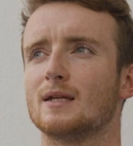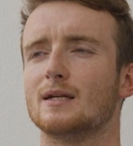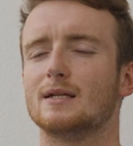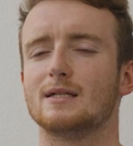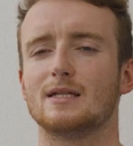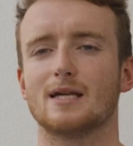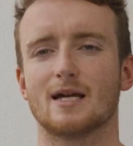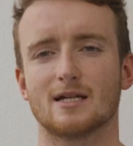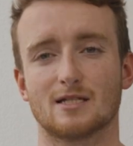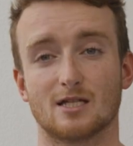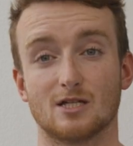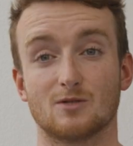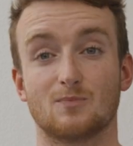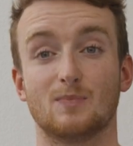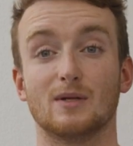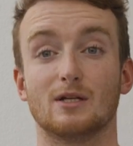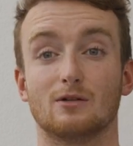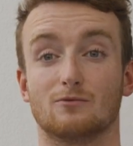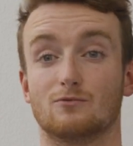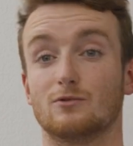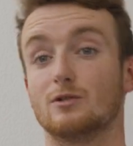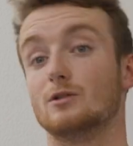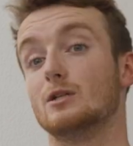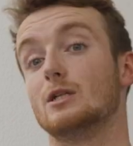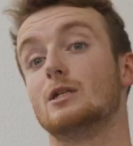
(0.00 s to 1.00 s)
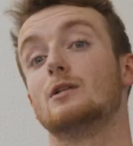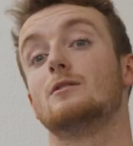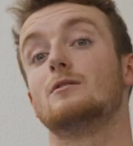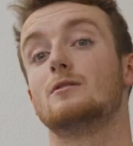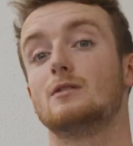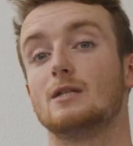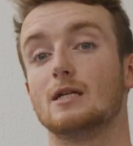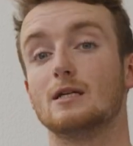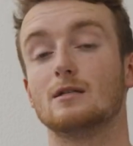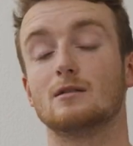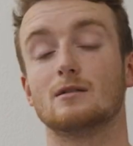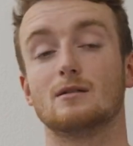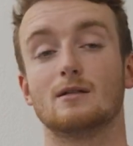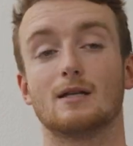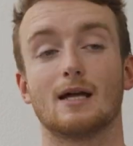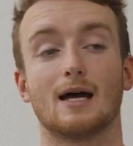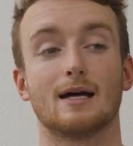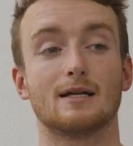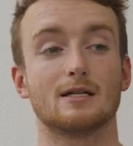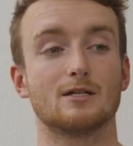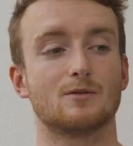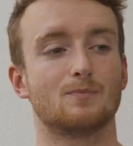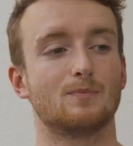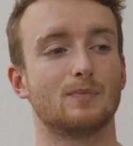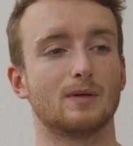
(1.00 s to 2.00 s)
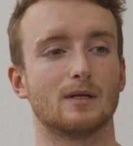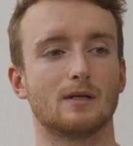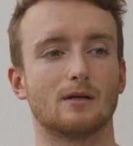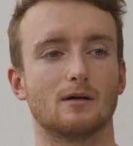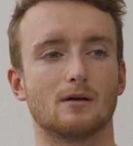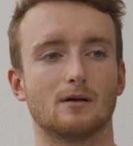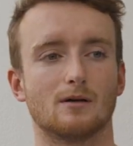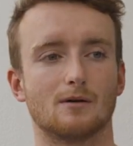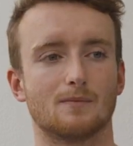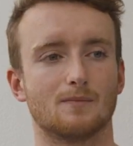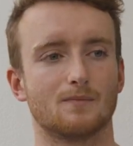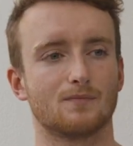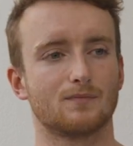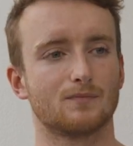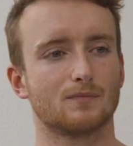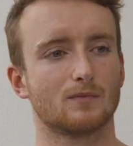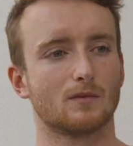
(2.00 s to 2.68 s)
yes, it's been a really good season, and it's been a